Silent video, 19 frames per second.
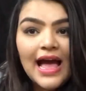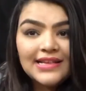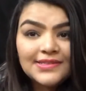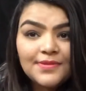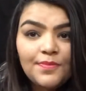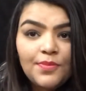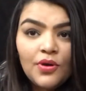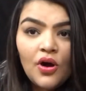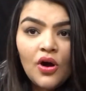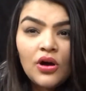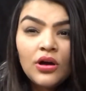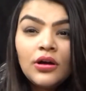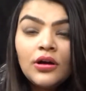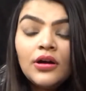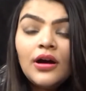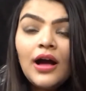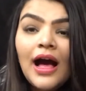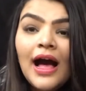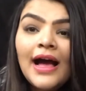as a
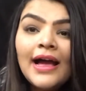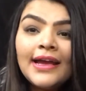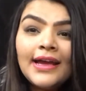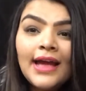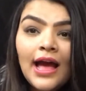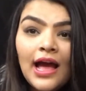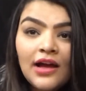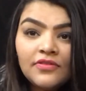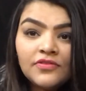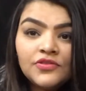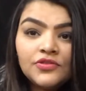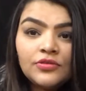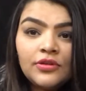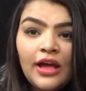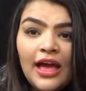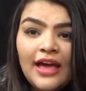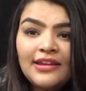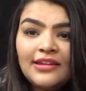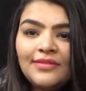blogger I have to
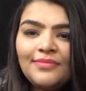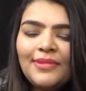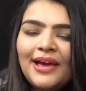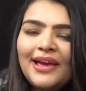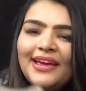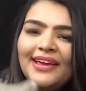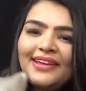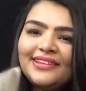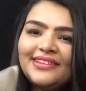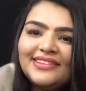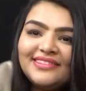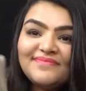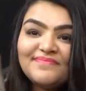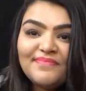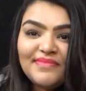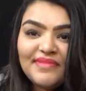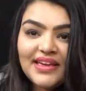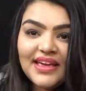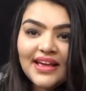carry my
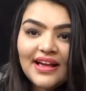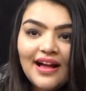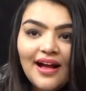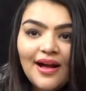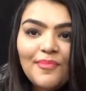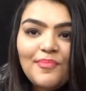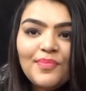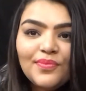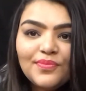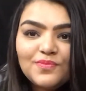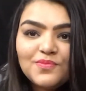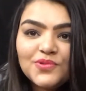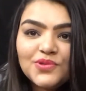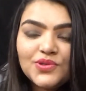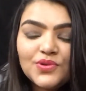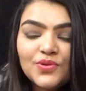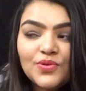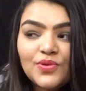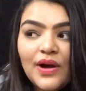makeup,
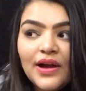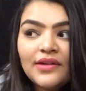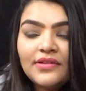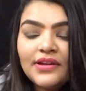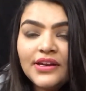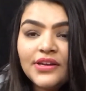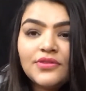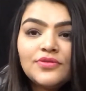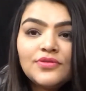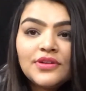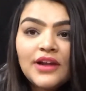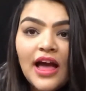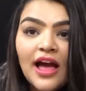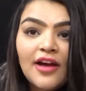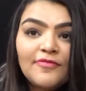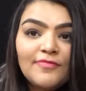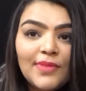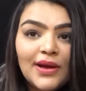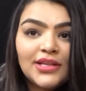so I really don't
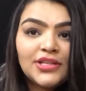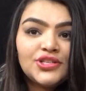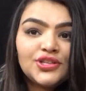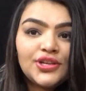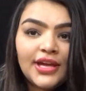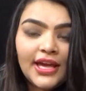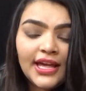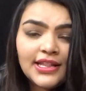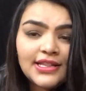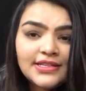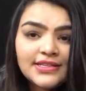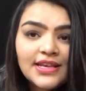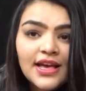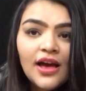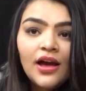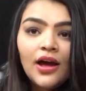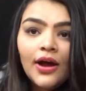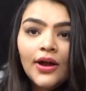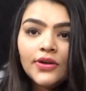have much kits
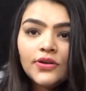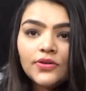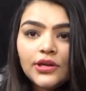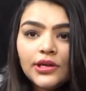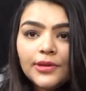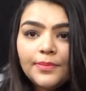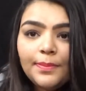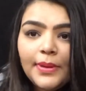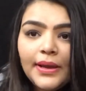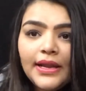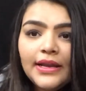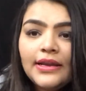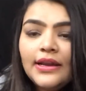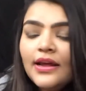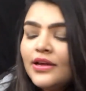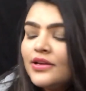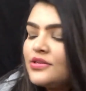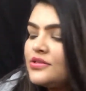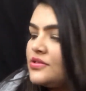to keep
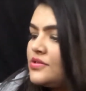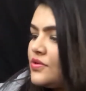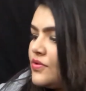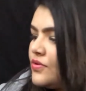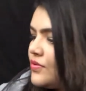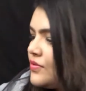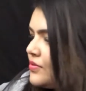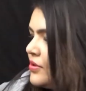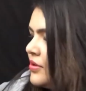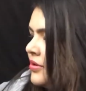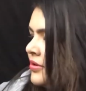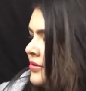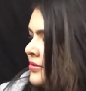in. So